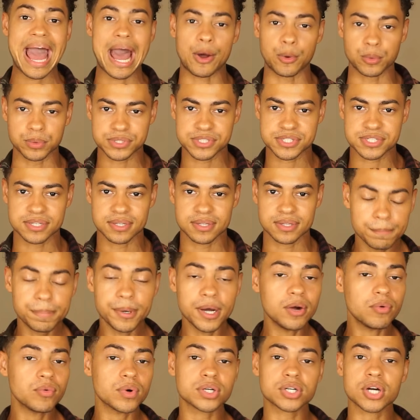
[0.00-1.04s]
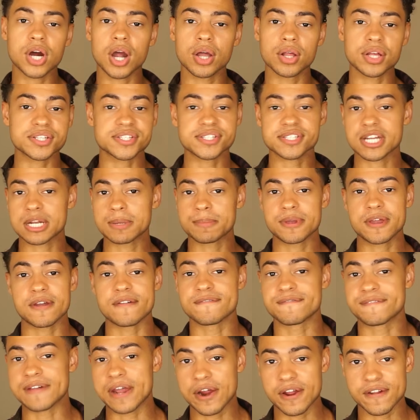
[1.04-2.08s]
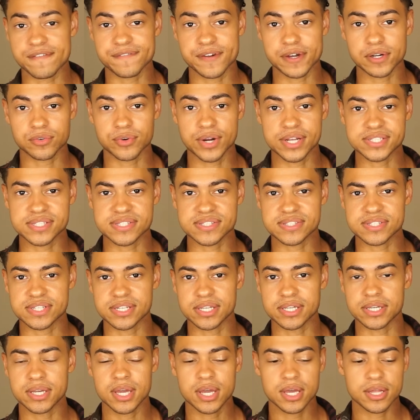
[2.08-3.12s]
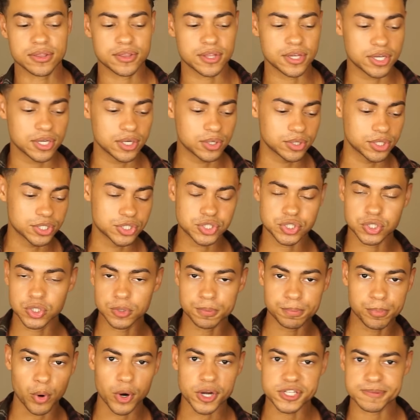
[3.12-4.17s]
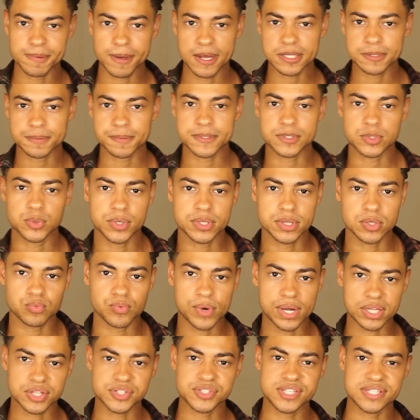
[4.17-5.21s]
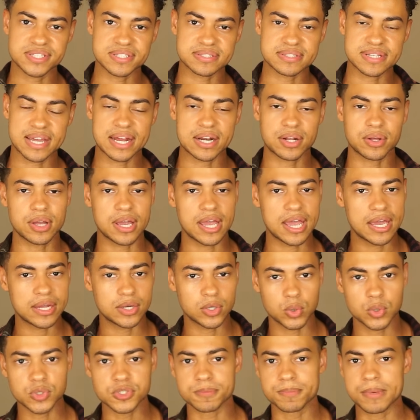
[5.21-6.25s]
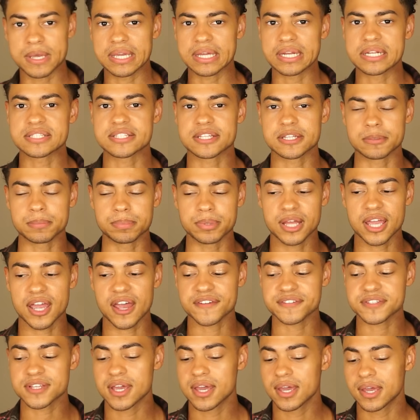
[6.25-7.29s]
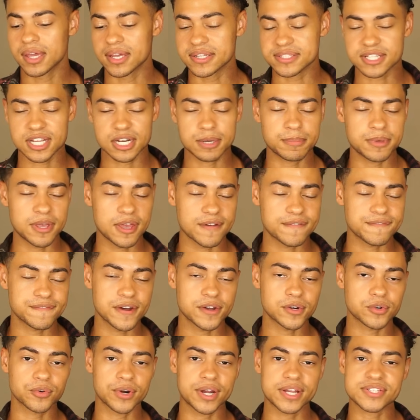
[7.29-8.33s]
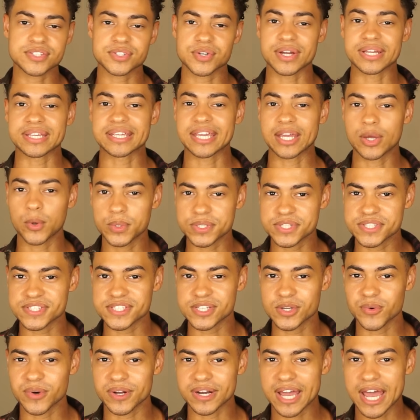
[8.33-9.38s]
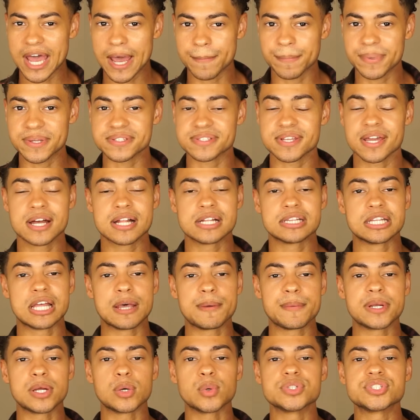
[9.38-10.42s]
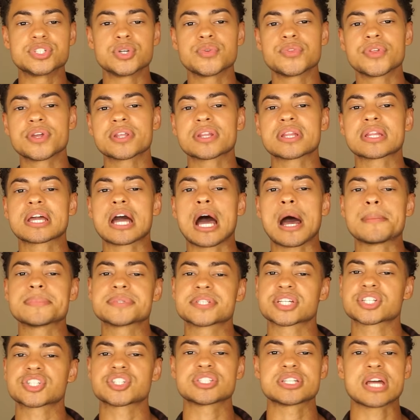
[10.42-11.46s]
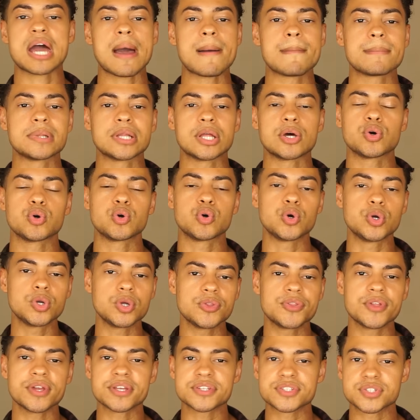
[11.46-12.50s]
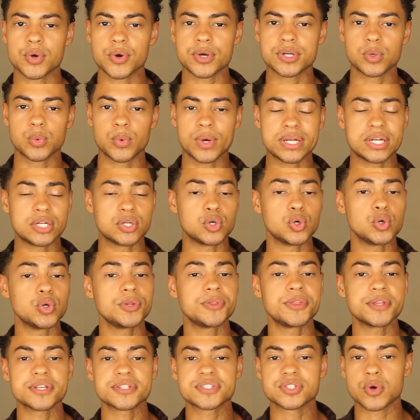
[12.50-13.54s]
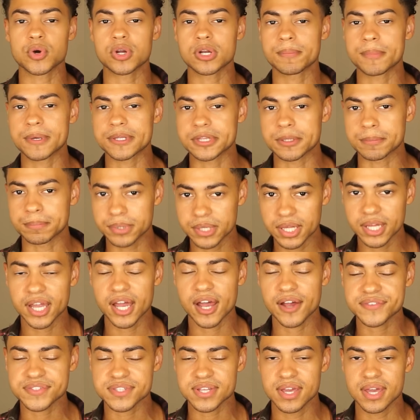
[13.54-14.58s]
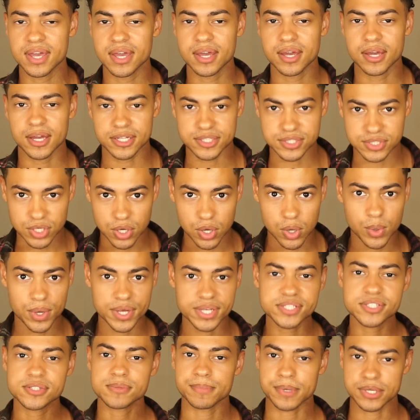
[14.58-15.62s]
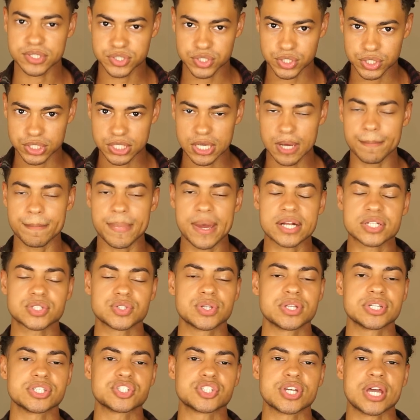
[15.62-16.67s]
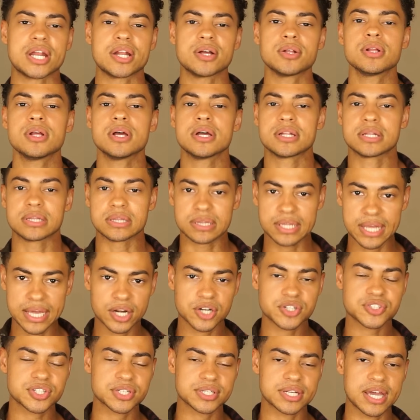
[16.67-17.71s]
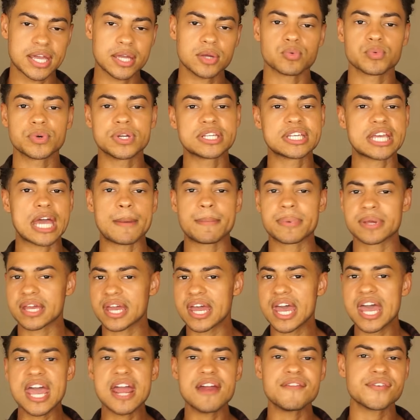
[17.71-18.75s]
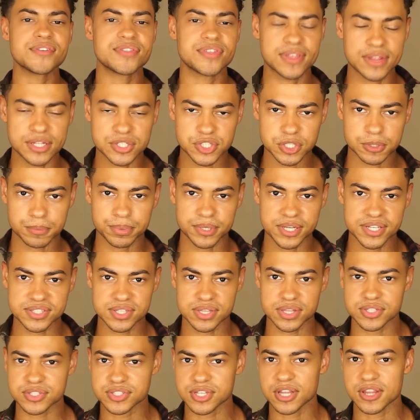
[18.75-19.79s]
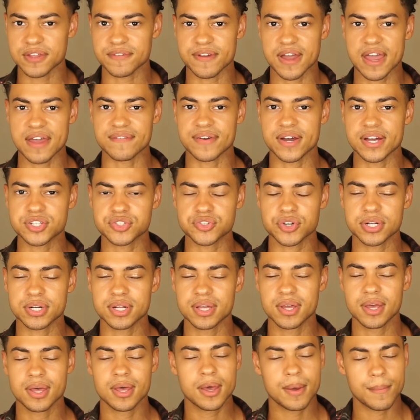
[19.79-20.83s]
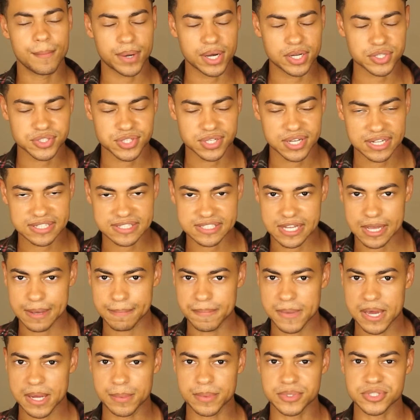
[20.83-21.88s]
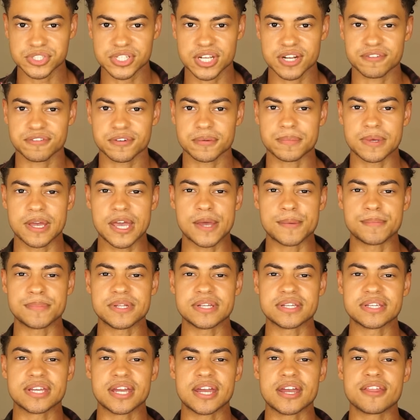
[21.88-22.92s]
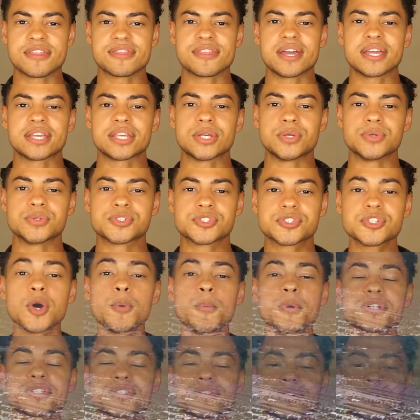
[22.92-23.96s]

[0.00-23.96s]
out. But regardless, this is going to be a very fun race to see the 2 points battles between the regular season title and who's making it into the playoffs. It's going to be a fun race, so I can't wait to see what happens. Let me know what you think in the comment section down below. Who do you think is going to win and who do you think is going to make the playoffs? As always, make sure you come back to this channel later tonight, recapping everything that took place in the Southern 500. But until next time, my name is Jett from MDK. Thank you so much